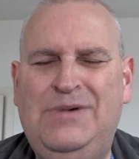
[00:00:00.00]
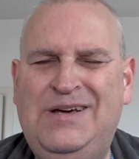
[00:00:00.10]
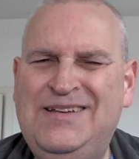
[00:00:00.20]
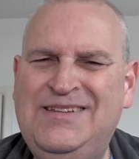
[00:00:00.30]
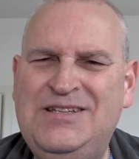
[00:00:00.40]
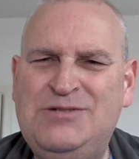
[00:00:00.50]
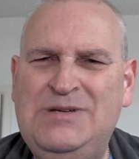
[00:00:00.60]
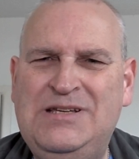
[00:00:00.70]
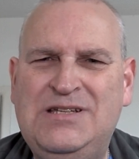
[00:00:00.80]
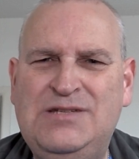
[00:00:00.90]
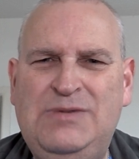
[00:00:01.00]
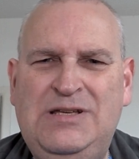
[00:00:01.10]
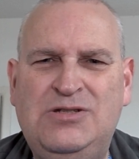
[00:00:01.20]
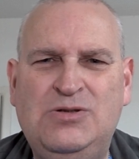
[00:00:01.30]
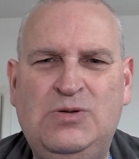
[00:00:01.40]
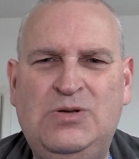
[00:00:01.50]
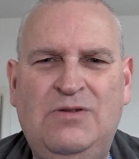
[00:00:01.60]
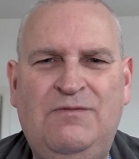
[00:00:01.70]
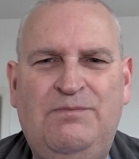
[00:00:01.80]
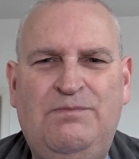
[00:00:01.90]
but this week has been sort
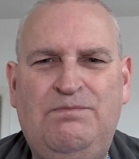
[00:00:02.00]
of,